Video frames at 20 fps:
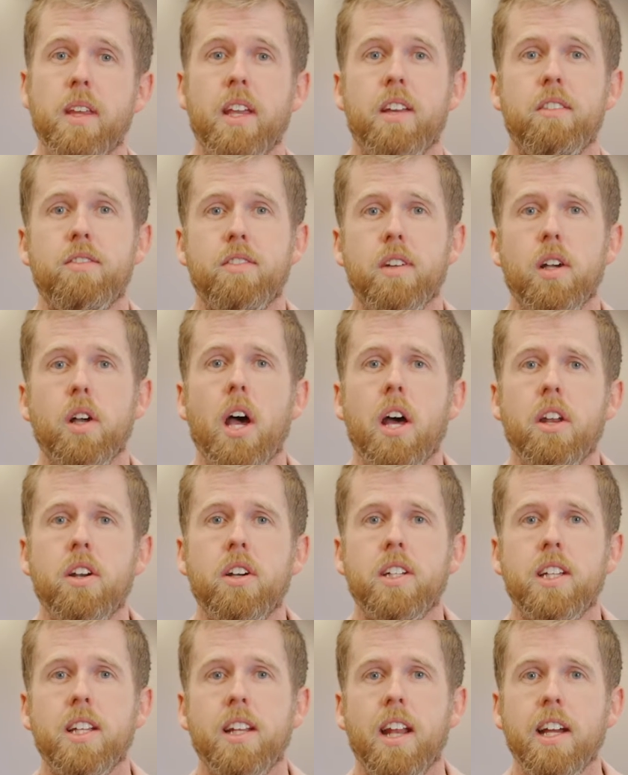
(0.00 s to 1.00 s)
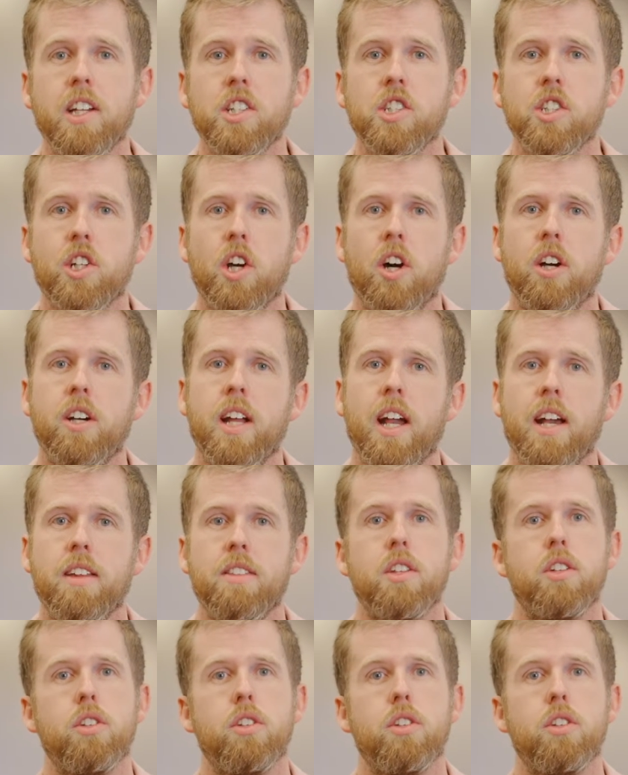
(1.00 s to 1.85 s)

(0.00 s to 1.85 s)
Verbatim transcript: and fill out our connection card at